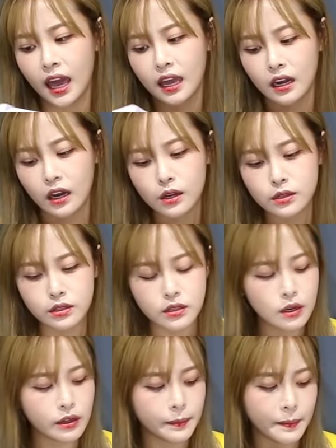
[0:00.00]
And
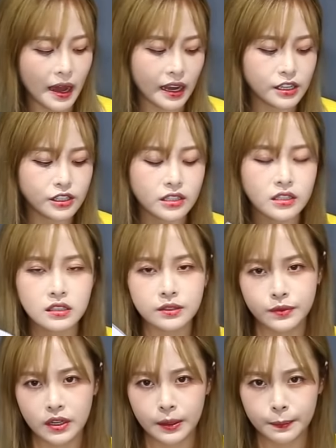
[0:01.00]
also the
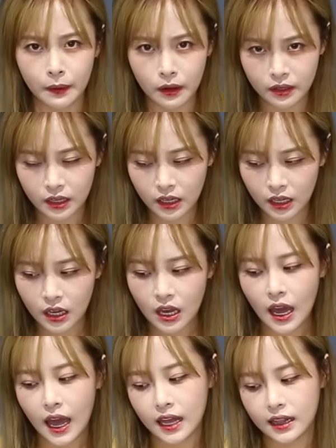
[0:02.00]
packaging's really bulky.
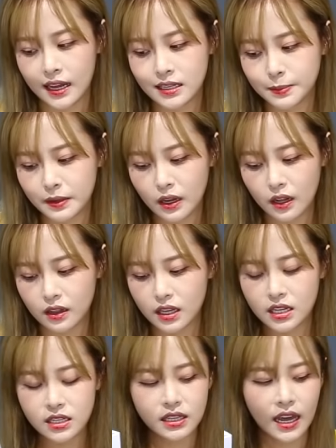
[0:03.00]
And last but not
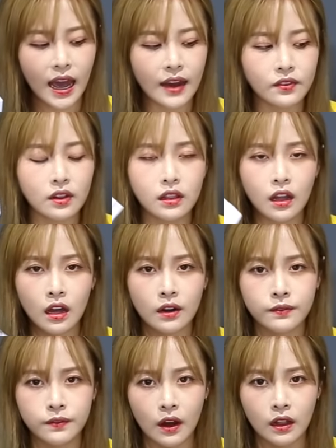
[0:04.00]
least, they have a lot
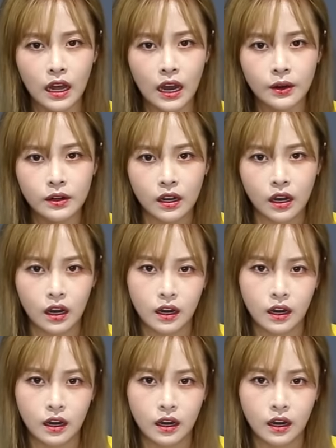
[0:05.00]
of fallout.